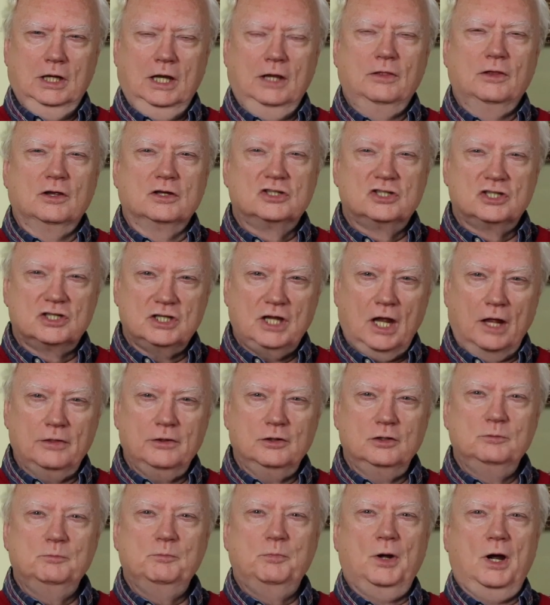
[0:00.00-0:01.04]
in the
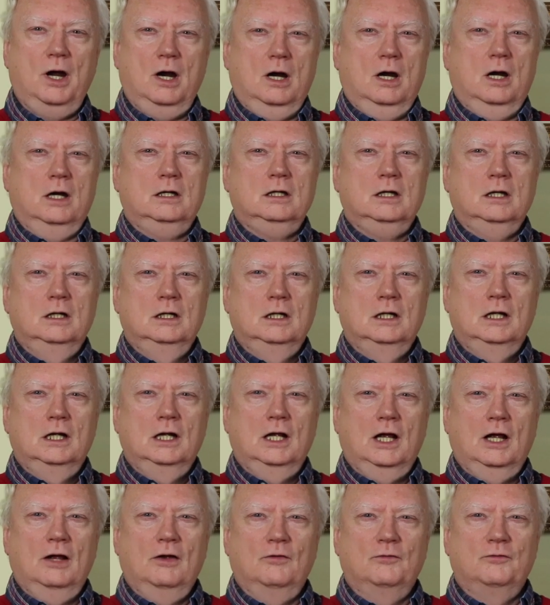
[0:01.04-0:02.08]
southern part
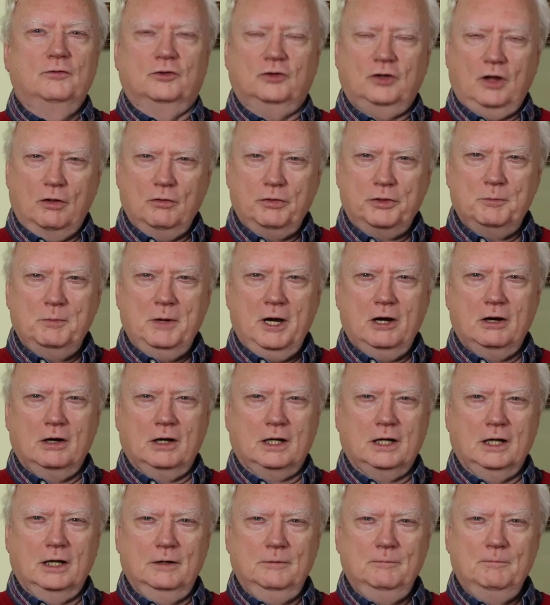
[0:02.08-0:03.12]
of South
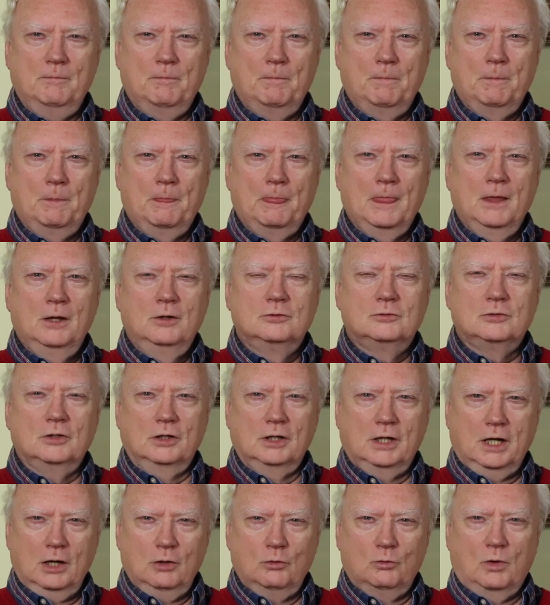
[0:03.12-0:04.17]
America, to
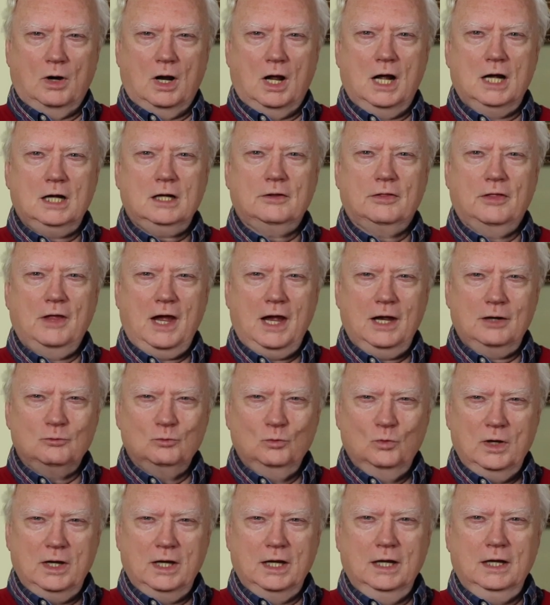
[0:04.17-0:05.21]
Little Rock that
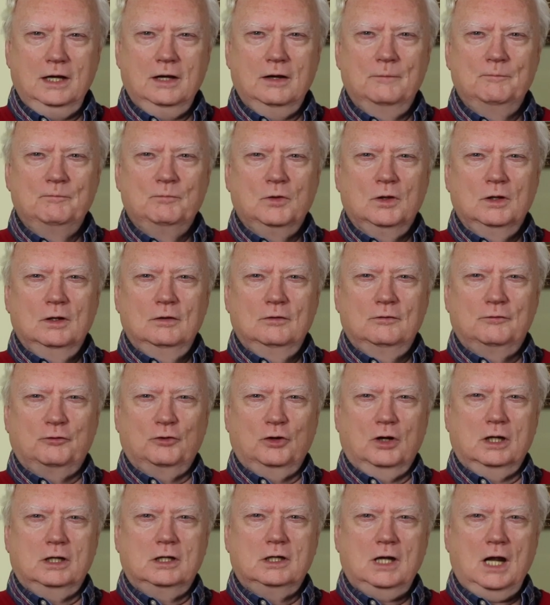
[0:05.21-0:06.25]
week
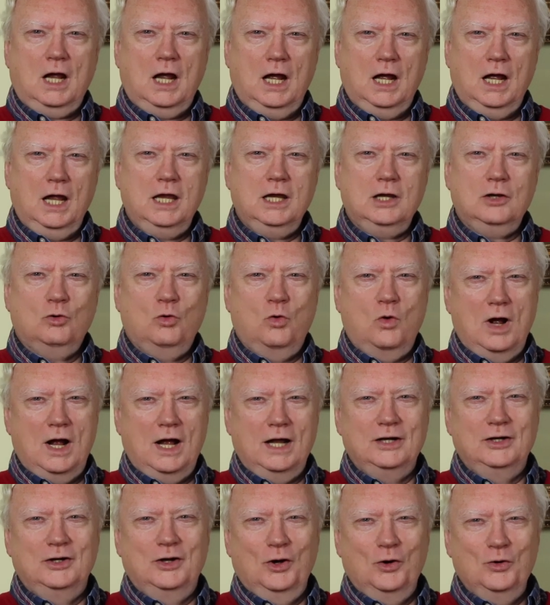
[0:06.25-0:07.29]
for a
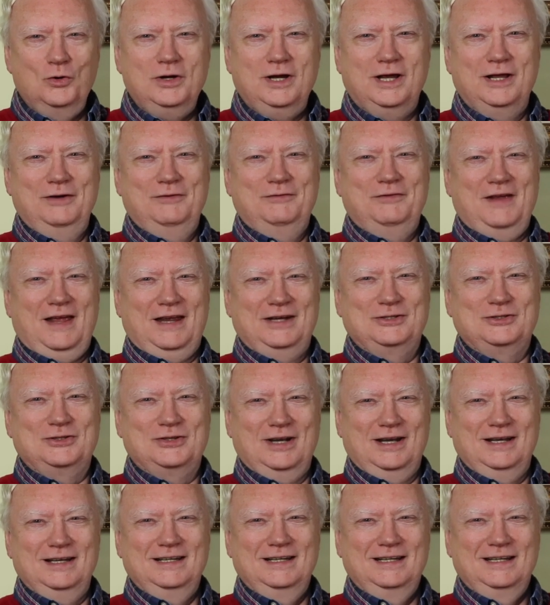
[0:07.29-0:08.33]
Taekwondo
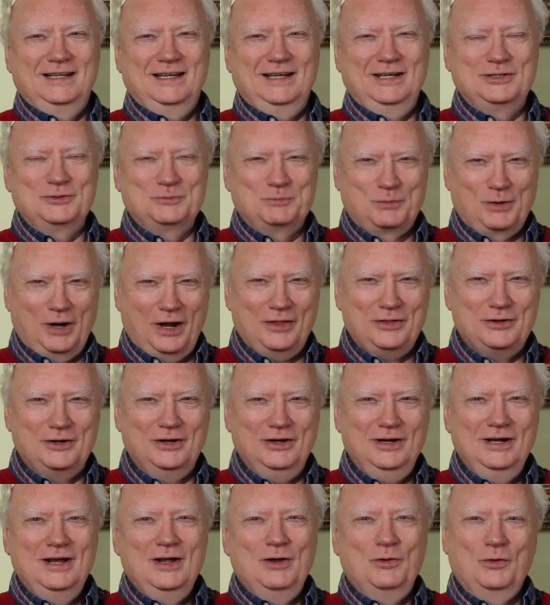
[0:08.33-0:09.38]
convention. His
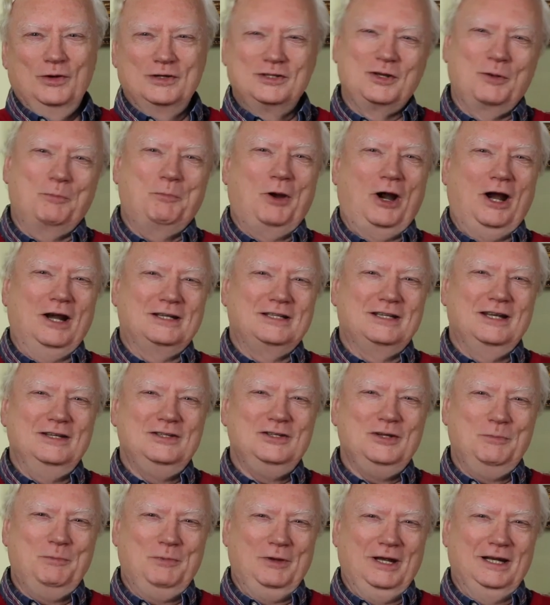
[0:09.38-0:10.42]
brother was a
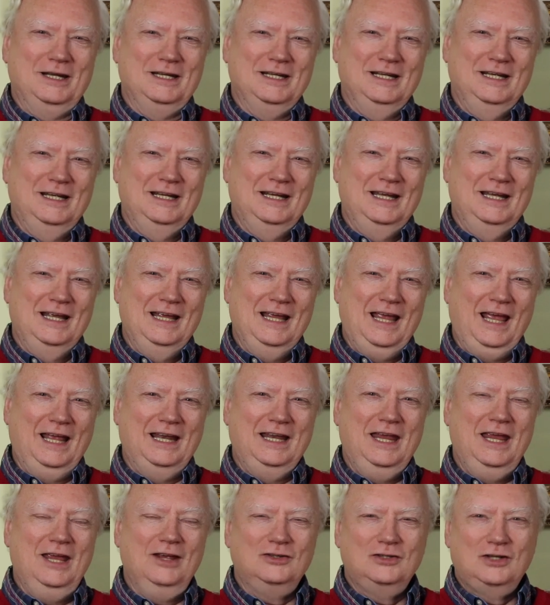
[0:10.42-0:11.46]
participant,
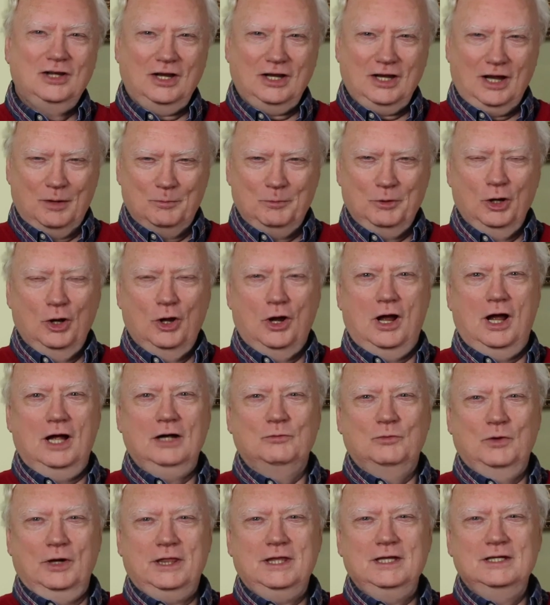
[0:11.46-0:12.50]
and he had come
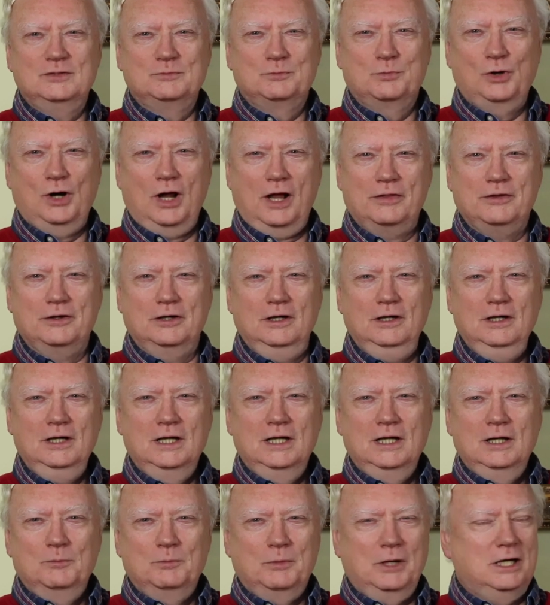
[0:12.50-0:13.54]
along with his brother,
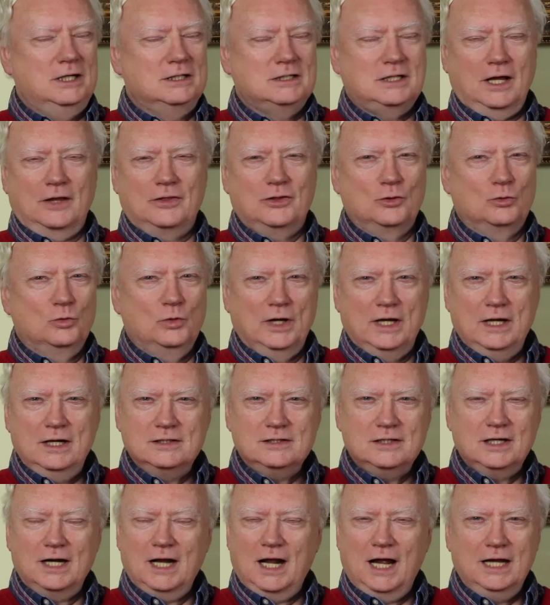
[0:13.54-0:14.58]
but he said, "The
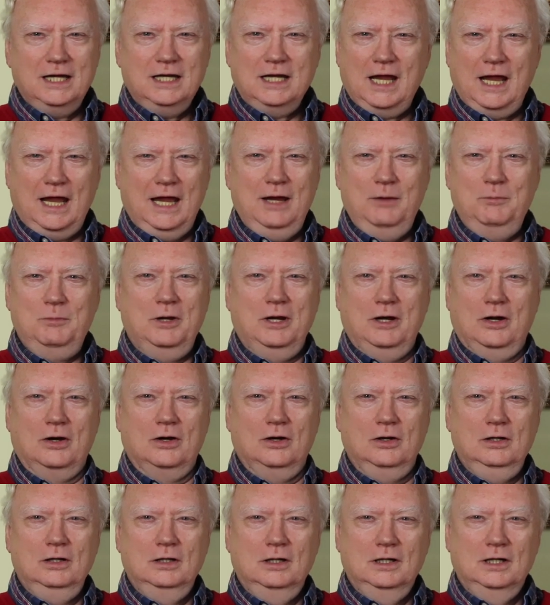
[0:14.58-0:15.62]
reason I came
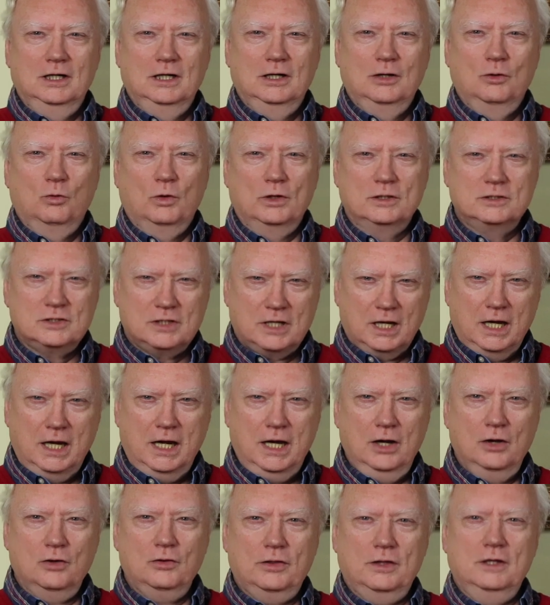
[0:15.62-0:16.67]
here was to
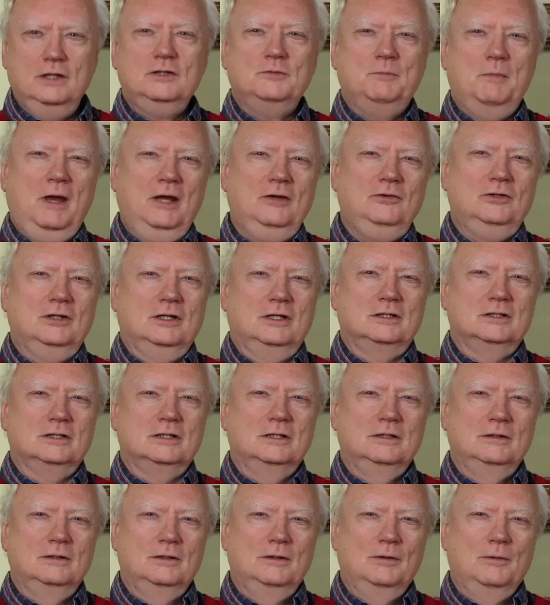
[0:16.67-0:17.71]
hear this message."
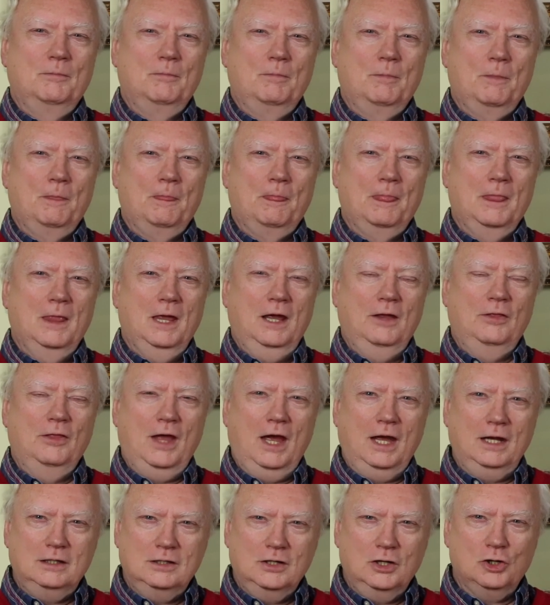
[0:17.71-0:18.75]
And
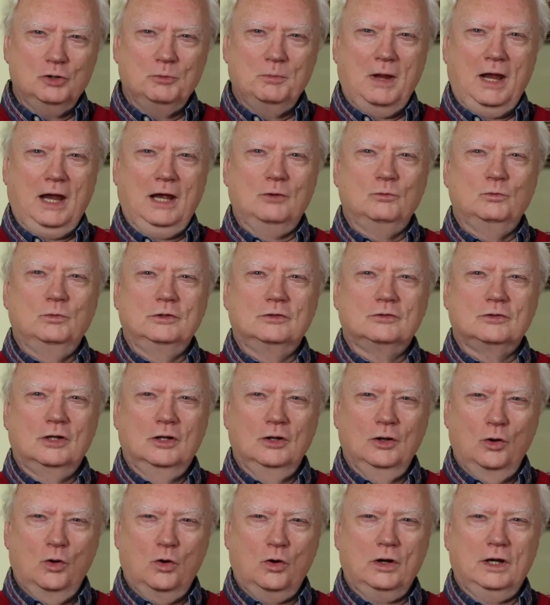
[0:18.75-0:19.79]
that dear man was
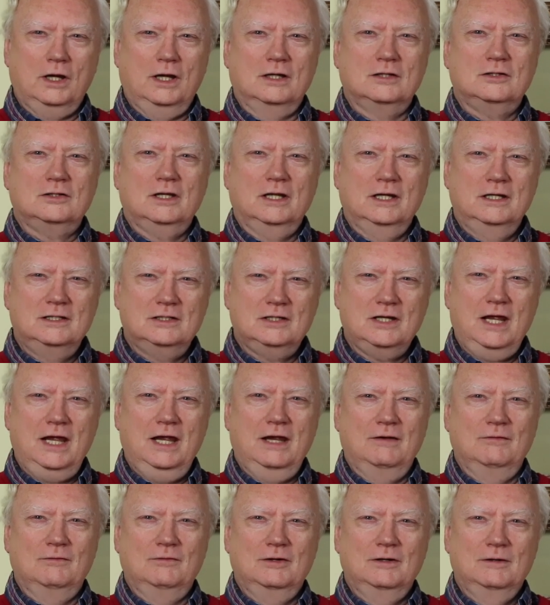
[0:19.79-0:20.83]
gloriously
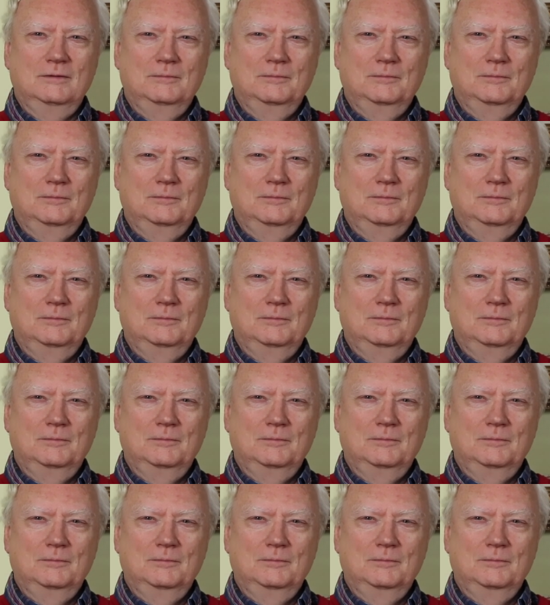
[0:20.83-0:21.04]
saved.